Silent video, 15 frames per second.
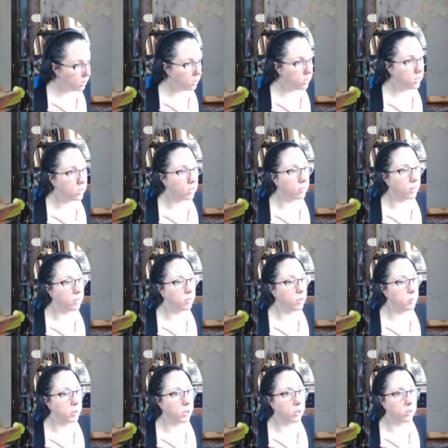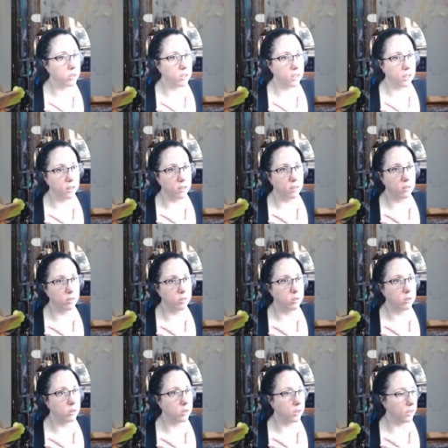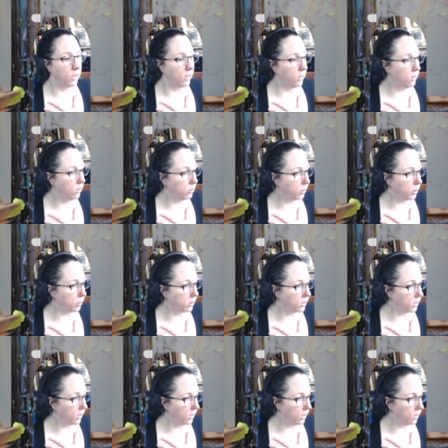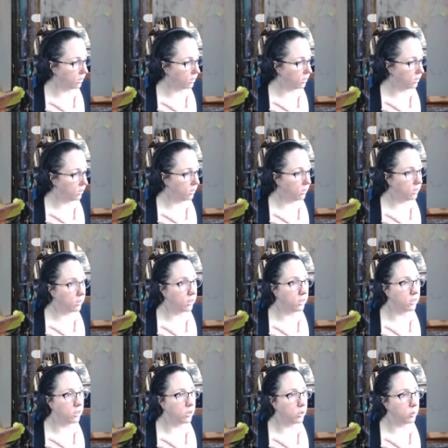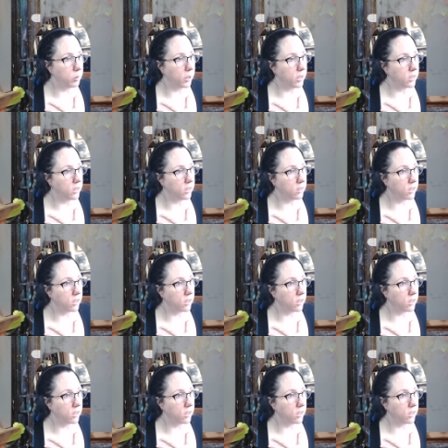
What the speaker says: So if I flip across to the other screen, you'll be able to see these are two paintings I